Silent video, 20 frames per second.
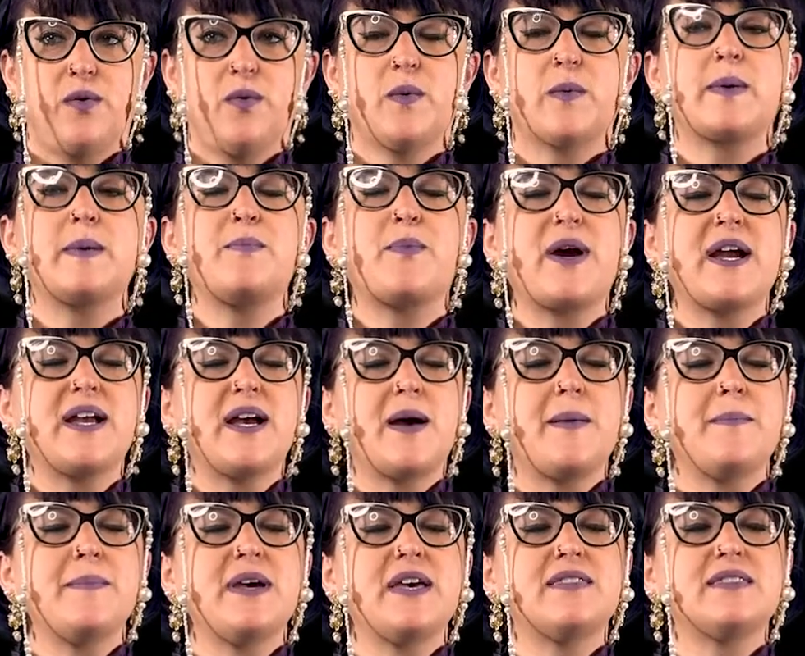where we break up
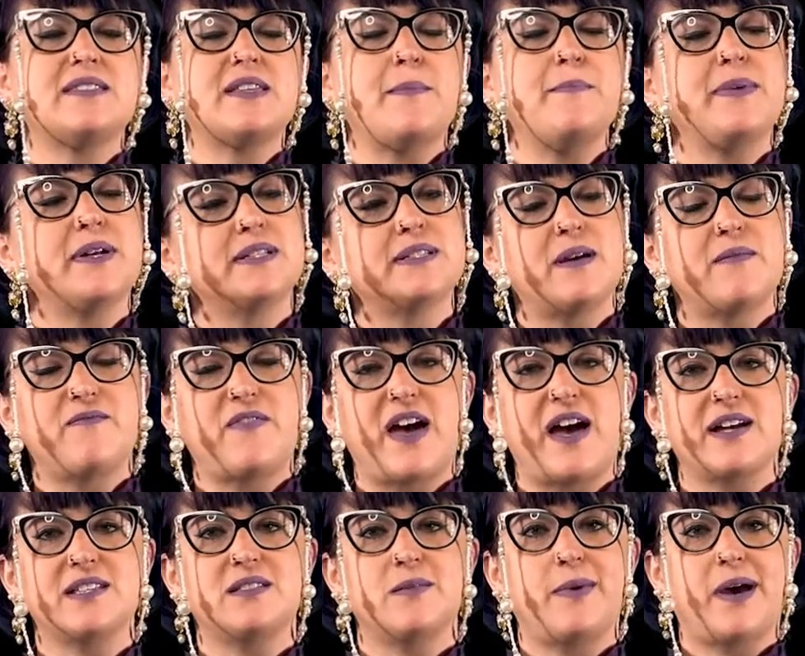myths and build up
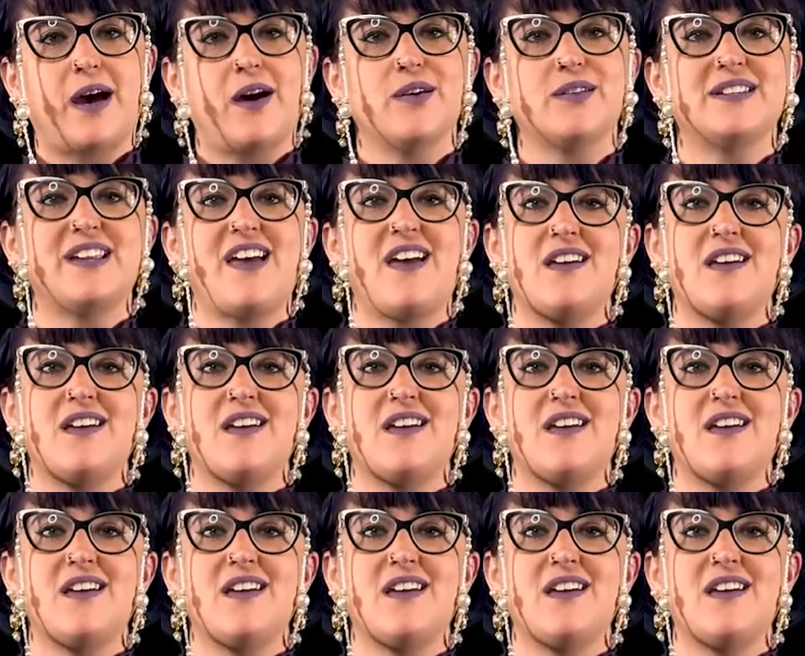facts about